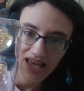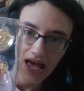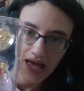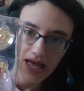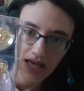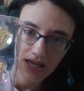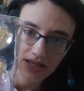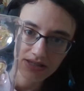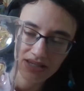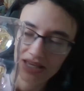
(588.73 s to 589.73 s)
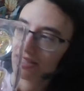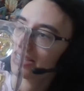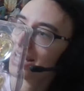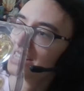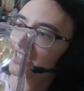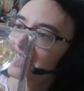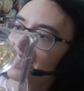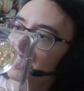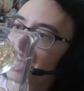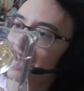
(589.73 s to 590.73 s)
And yeah, that's just
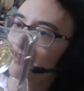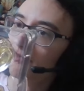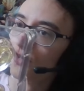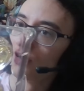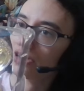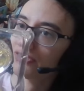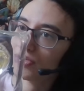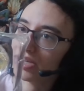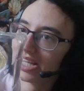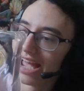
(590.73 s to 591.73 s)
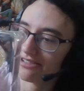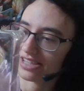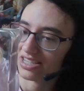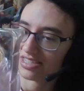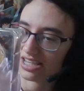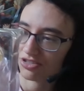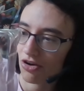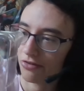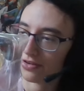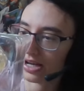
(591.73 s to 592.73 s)
another chain for if you want to carry these things
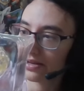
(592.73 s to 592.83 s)
over.